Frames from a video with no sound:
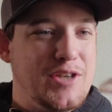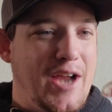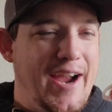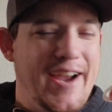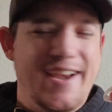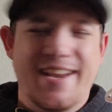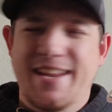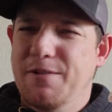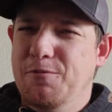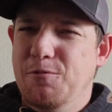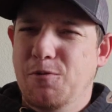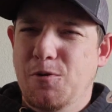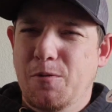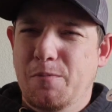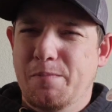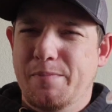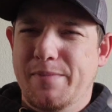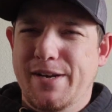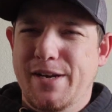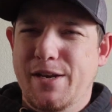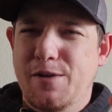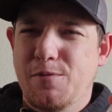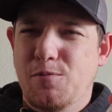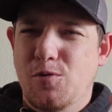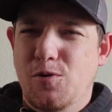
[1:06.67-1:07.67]

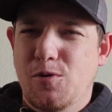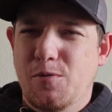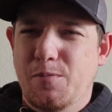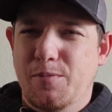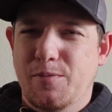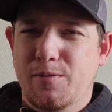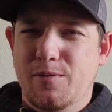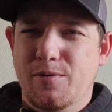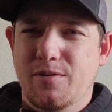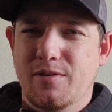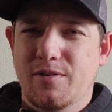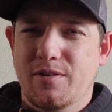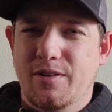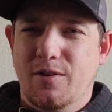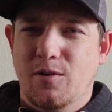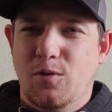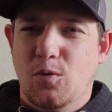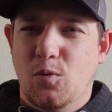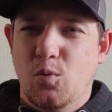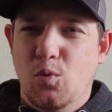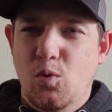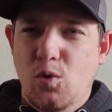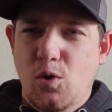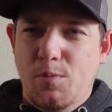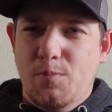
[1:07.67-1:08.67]
mini whoop,
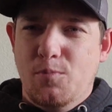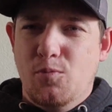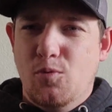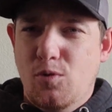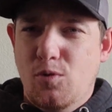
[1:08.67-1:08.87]
little whoop